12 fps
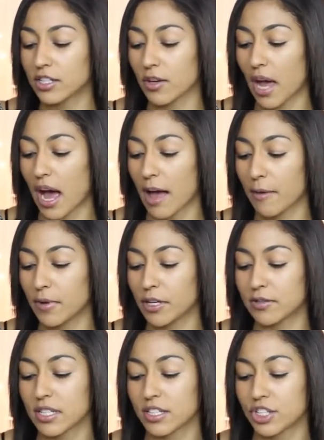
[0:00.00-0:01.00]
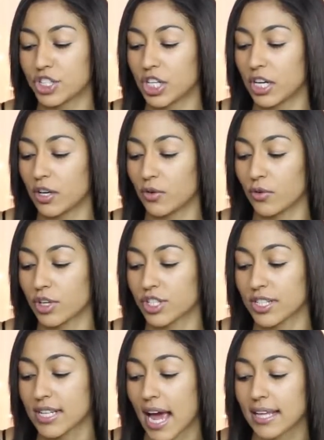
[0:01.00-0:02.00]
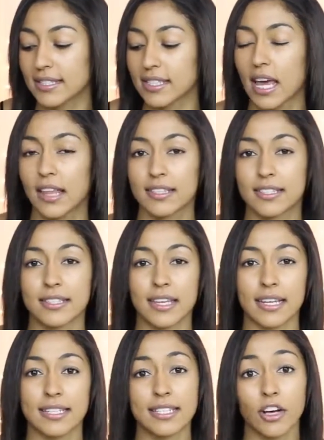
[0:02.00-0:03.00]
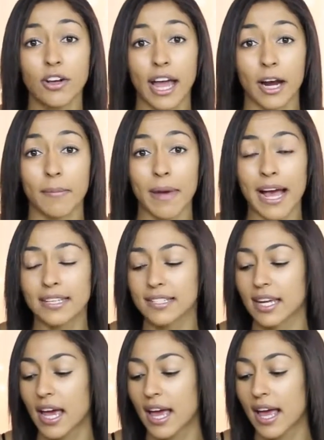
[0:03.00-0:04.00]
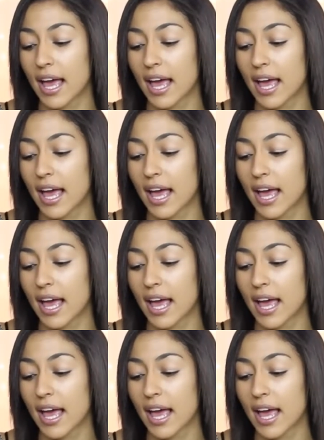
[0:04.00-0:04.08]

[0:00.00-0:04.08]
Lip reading: So yeah, I've been using the Chi Nourish Intense. This is a silk hair mask.